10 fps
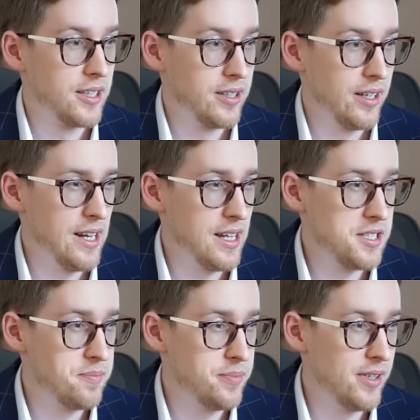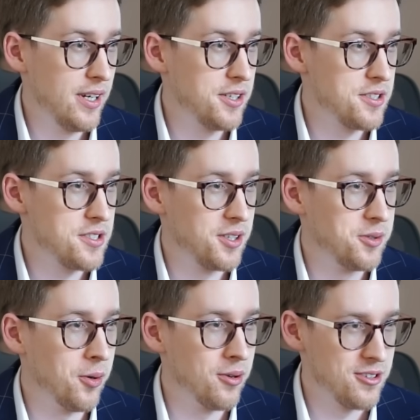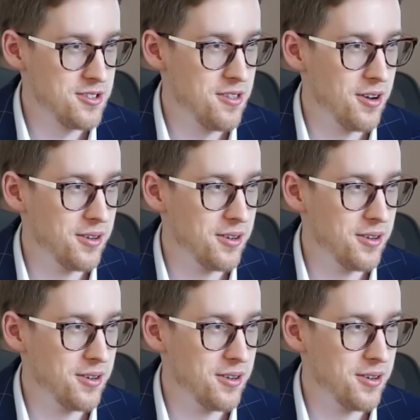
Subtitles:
It has pretty interesting doors though.